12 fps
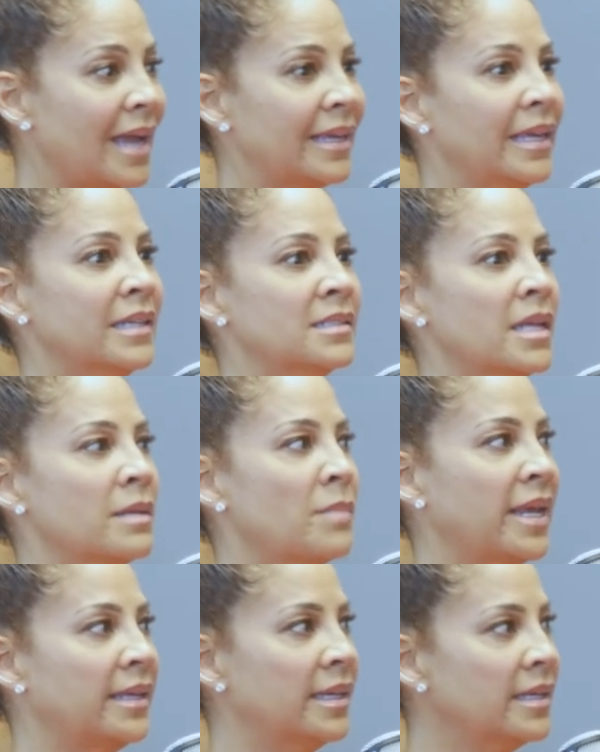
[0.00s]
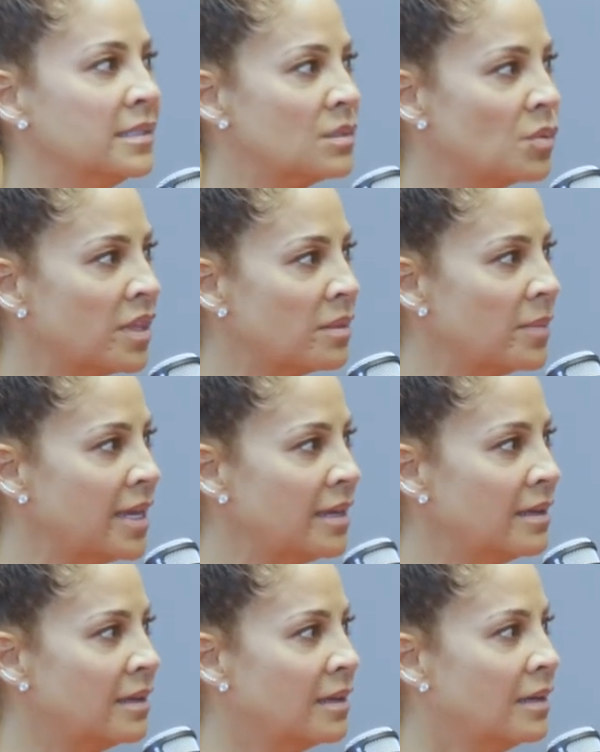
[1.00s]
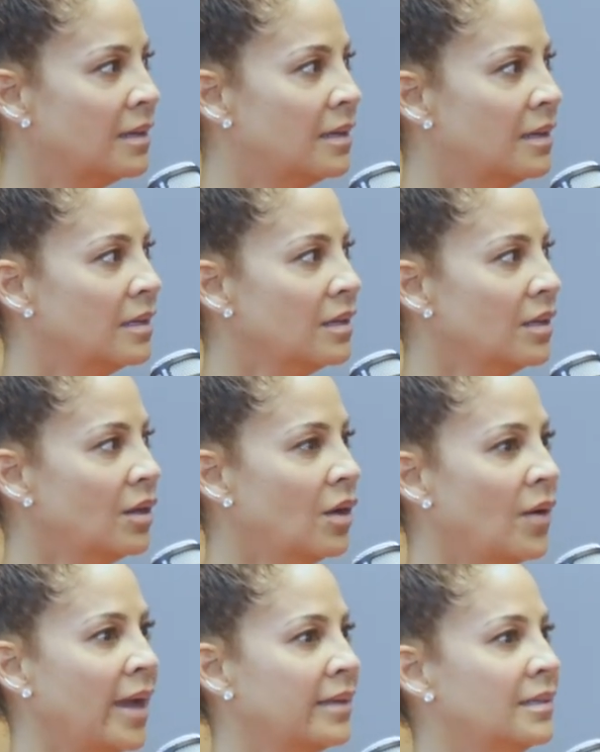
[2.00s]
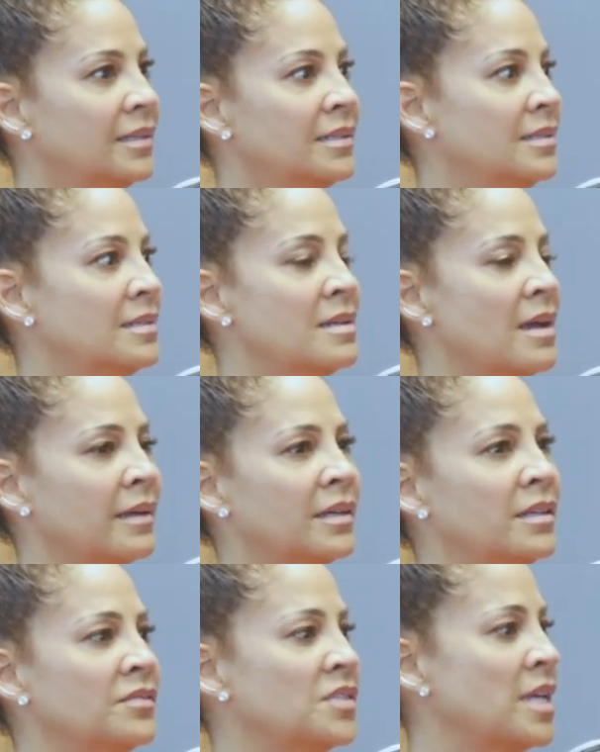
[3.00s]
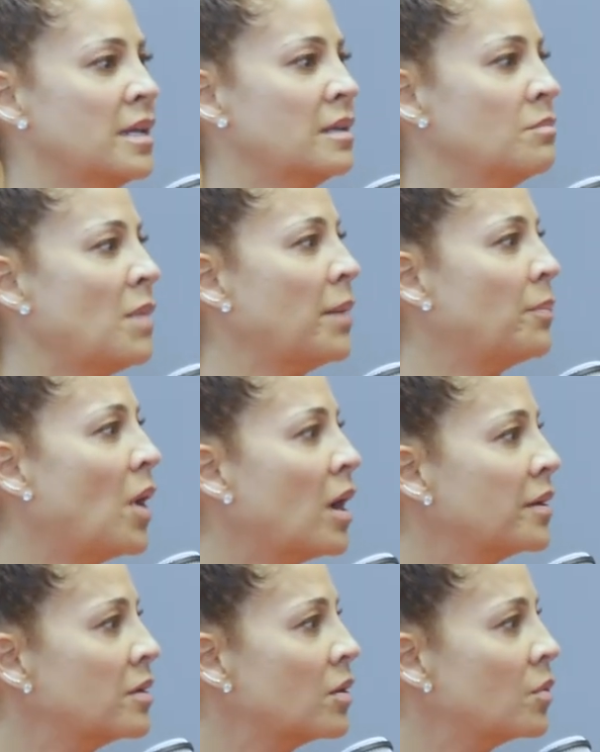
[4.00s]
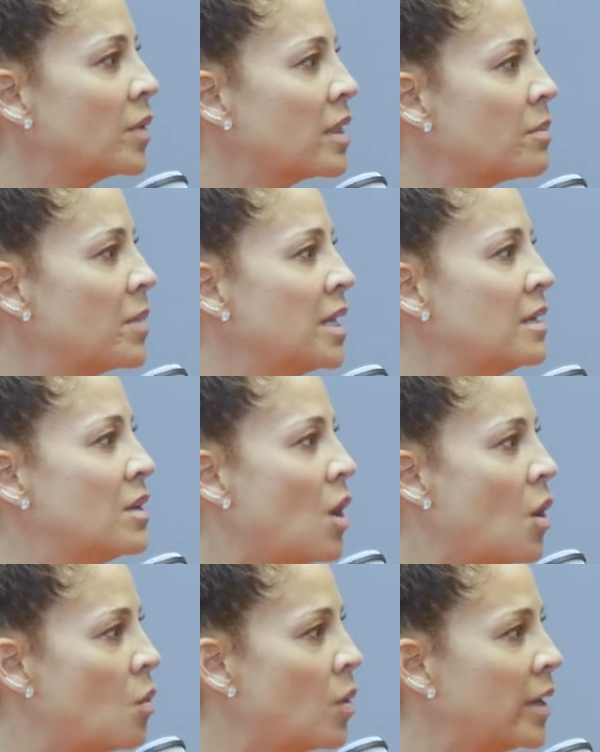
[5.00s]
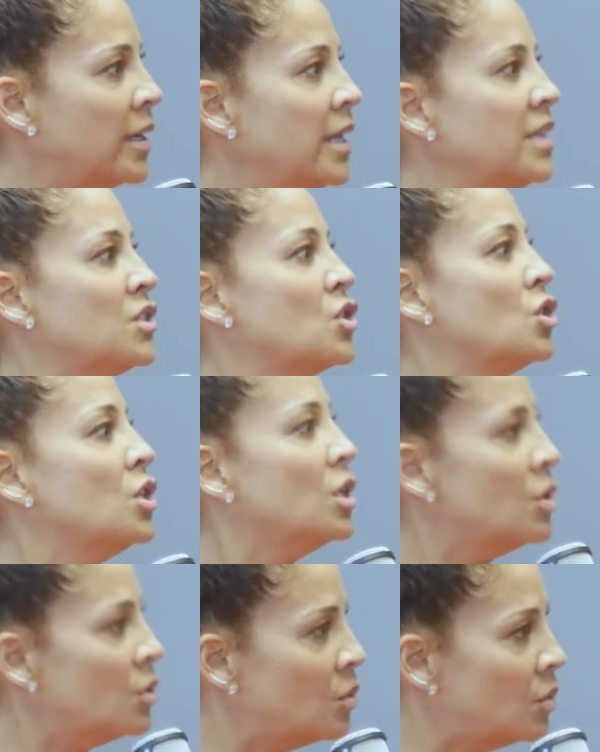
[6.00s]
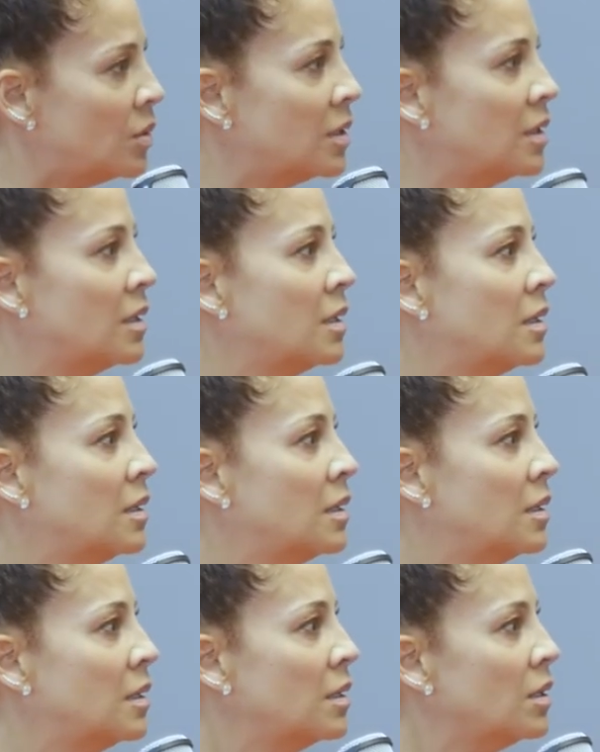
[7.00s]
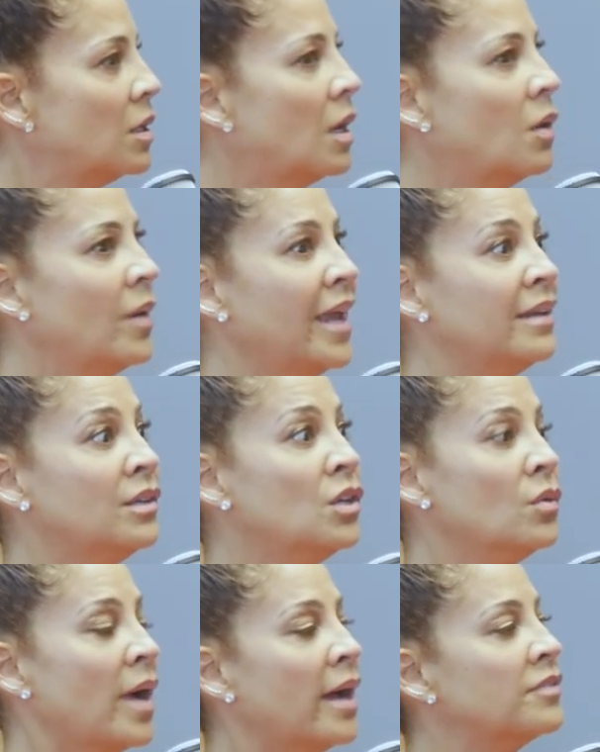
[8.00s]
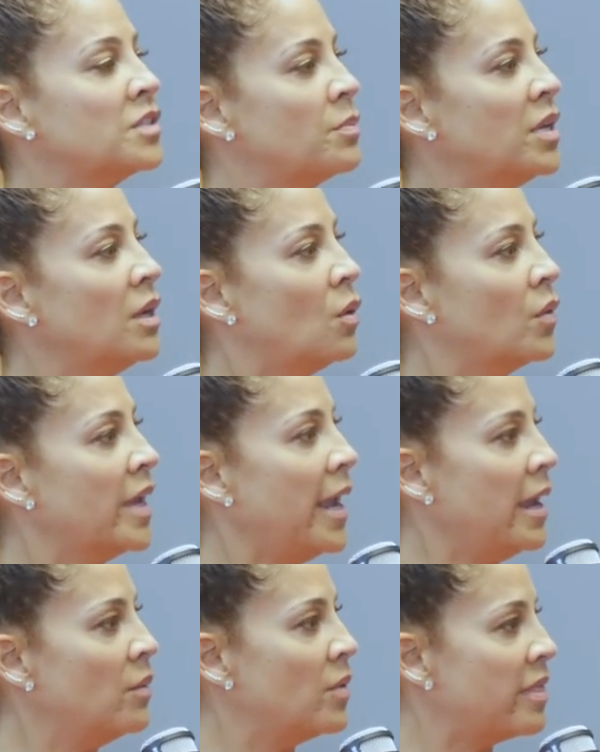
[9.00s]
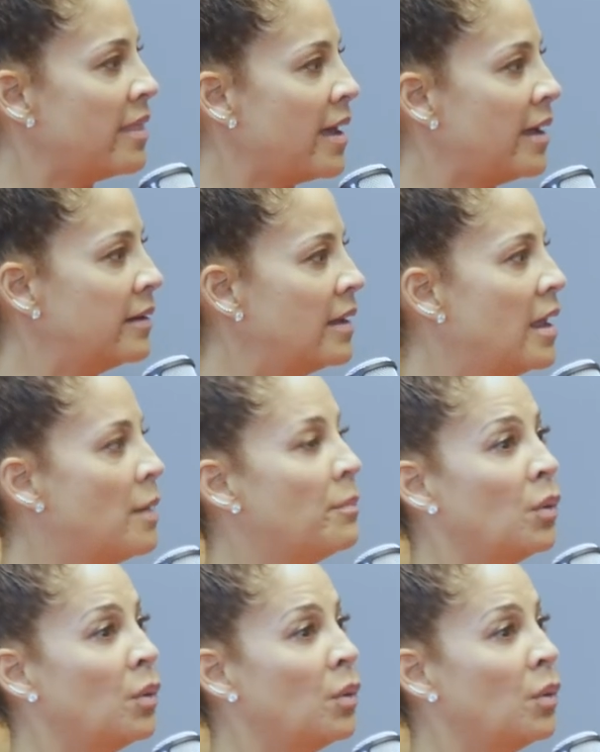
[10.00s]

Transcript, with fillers: Hmm. I can't take my kids with me. Hmm. You know, I couldn't I couldn't have taken my partner with me. No one. It's you. Wow. You know, and you have to be okay with that. Yeah.